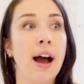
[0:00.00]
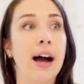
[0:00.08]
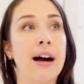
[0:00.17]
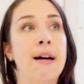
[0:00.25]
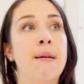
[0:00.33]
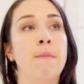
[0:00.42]

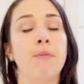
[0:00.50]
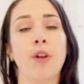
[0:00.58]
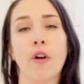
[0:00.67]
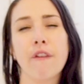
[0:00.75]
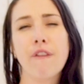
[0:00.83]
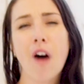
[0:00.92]

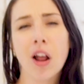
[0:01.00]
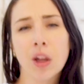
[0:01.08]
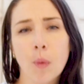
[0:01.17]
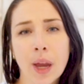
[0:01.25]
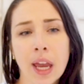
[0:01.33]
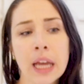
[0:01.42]
their
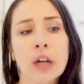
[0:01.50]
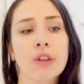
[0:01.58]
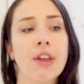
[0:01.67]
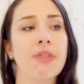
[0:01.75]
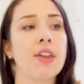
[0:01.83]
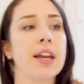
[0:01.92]
following, or
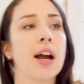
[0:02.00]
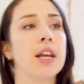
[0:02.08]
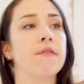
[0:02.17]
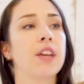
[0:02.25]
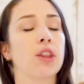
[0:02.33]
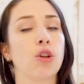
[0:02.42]
that they kind
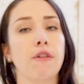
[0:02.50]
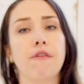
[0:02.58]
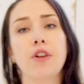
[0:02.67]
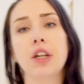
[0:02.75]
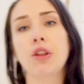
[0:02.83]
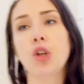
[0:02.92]
of get their
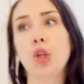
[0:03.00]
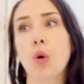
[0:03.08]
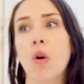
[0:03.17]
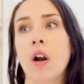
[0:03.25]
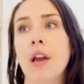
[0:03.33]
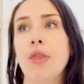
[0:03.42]
foot in the door,